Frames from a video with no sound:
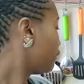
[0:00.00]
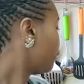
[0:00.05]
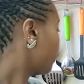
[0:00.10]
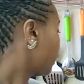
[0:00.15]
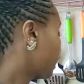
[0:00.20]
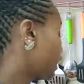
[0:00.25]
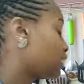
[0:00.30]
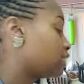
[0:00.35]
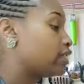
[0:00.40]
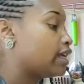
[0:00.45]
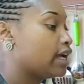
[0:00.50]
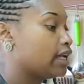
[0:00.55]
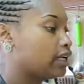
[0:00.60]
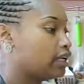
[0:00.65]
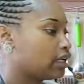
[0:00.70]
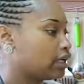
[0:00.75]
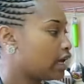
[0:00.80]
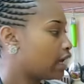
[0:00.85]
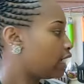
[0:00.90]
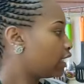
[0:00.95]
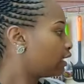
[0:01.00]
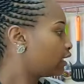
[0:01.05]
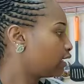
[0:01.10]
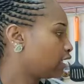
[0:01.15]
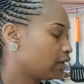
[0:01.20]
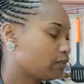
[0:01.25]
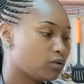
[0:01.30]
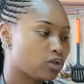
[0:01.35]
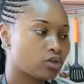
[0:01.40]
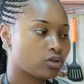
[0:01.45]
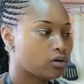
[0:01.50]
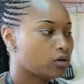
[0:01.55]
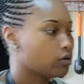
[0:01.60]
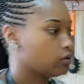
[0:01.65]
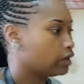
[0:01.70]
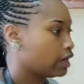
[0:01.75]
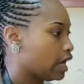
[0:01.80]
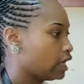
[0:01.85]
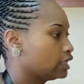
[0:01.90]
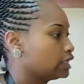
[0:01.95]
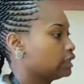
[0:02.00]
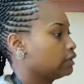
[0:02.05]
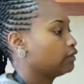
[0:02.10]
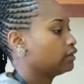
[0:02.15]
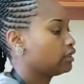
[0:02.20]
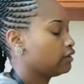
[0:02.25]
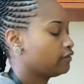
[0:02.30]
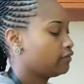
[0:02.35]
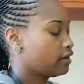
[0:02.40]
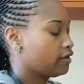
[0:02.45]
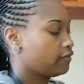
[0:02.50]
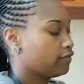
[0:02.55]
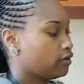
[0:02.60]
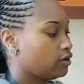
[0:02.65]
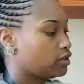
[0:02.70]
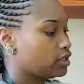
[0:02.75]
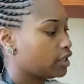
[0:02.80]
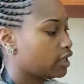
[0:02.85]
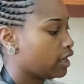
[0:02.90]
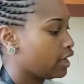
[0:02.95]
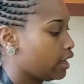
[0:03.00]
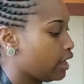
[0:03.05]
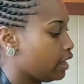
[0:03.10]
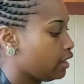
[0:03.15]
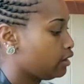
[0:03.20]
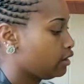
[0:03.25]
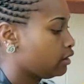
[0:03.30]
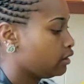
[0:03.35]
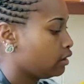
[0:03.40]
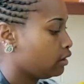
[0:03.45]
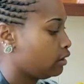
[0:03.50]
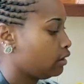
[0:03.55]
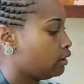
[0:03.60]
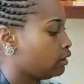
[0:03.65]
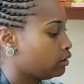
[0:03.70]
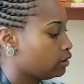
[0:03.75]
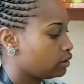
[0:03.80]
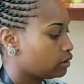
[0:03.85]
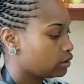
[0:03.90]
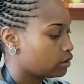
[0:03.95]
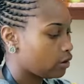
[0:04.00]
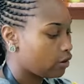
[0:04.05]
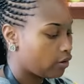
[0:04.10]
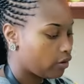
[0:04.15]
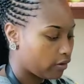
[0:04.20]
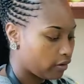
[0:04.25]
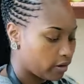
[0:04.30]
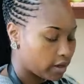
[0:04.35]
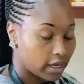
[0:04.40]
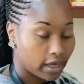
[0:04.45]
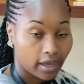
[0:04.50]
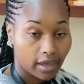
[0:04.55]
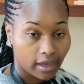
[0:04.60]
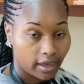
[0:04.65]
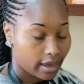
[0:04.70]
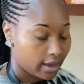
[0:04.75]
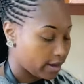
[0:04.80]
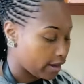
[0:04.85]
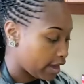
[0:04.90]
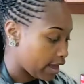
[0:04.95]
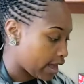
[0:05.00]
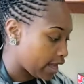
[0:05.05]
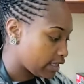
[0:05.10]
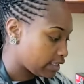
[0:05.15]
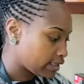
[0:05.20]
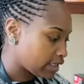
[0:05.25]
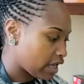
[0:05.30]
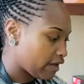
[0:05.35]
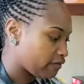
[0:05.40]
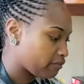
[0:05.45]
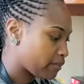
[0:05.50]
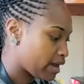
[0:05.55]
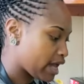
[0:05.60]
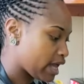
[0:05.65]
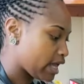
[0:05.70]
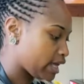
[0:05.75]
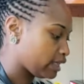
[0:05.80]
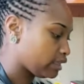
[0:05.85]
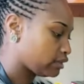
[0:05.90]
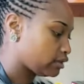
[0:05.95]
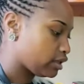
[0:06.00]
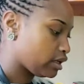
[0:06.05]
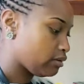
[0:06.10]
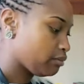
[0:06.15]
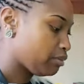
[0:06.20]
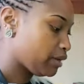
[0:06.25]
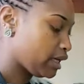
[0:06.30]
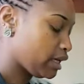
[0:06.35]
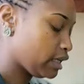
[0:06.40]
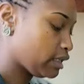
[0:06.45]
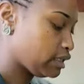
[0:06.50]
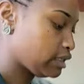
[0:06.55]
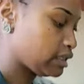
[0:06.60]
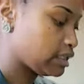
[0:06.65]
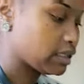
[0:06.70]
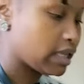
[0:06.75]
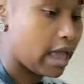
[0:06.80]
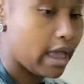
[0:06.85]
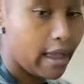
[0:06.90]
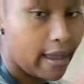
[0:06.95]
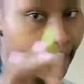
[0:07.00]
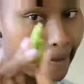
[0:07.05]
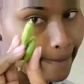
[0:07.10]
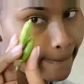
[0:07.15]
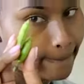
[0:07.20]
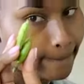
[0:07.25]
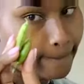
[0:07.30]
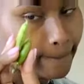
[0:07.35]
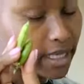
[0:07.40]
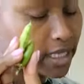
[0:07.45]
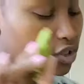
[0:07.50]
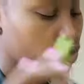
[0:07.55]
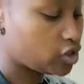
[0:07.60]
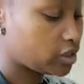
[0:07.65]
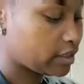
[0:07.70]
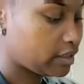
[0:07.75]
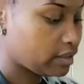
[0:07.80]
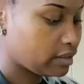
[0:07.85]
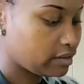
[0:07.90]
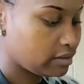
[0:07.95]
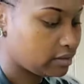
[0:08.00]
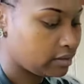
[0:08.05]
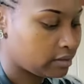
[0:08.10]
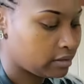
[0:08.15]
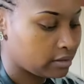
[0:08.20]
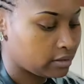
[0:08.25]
fridge. And let me show you guys whatever I've got here. So here guys, I have my green peas, minji.